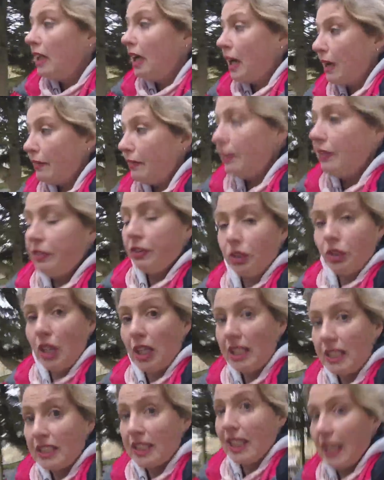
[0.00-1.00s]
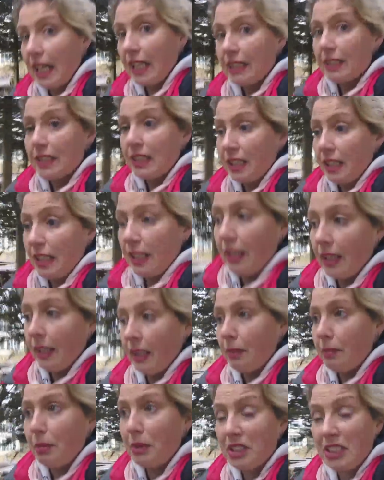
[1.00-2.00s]
I've even tried to get
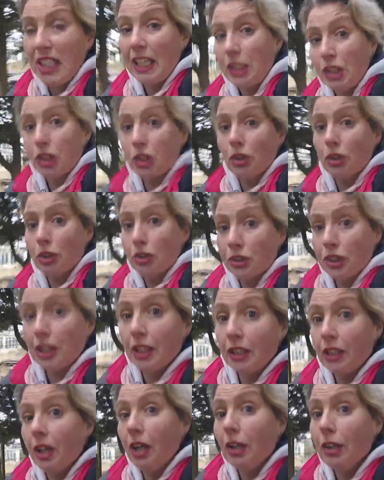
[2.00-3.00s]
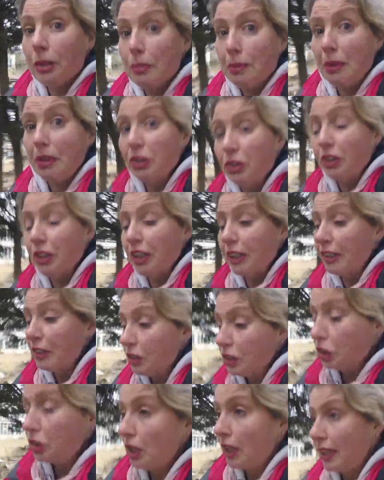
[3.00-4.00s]
a protection order on the building
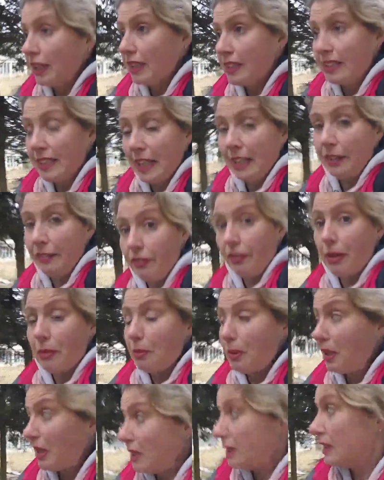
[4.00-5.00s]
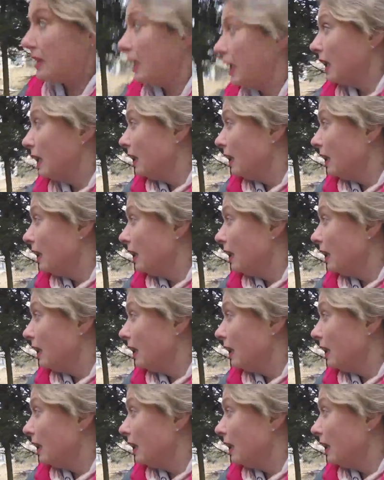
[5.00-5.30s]
to try and save it, because